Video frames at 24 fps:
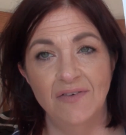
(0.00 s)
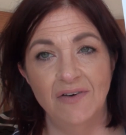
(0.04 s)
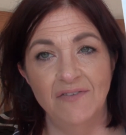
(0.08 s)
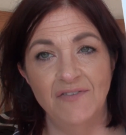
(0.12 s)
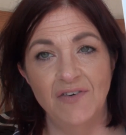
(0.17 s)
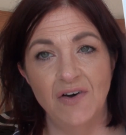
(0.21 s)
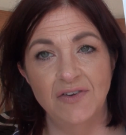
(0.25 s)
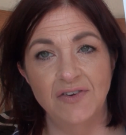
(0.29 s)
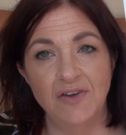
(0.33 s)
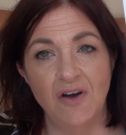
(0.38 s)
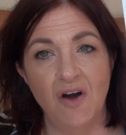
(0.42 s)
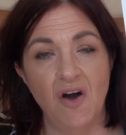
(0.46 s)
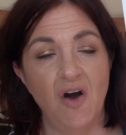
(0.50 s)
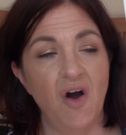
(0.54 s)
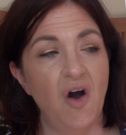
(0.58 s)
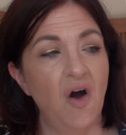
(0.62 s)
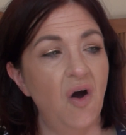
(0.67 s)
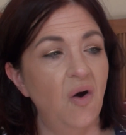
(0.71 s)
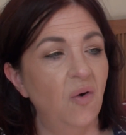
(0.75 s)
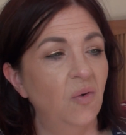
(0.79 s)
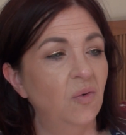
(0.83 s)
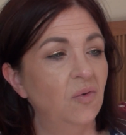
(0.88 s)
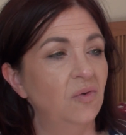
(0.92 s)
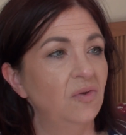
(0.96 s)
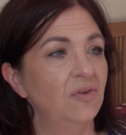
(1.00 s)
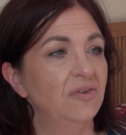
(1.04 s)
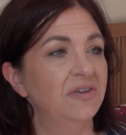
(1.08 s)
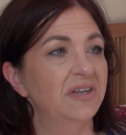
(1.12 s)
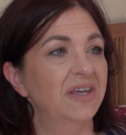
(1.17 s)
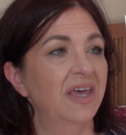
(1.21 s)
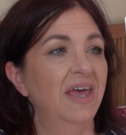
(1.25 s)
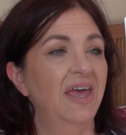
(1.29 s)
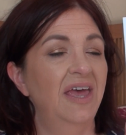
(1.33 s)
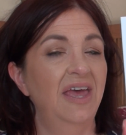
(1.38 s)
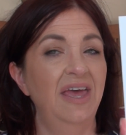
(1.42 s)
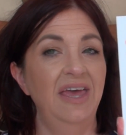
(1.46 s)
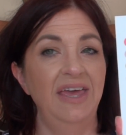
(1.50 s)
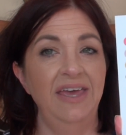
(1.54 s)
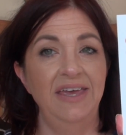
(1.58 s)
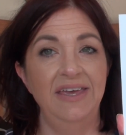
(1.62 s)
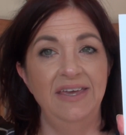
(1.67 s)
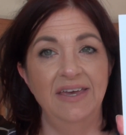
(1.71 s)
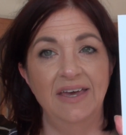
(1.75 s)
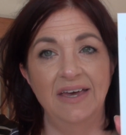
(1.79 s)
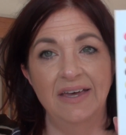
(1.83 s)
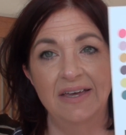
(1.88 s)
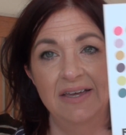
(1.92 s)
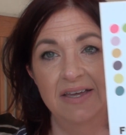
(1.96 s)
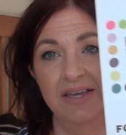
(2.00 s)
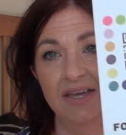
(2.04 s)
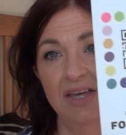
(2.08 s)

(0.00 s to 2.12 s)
hold here.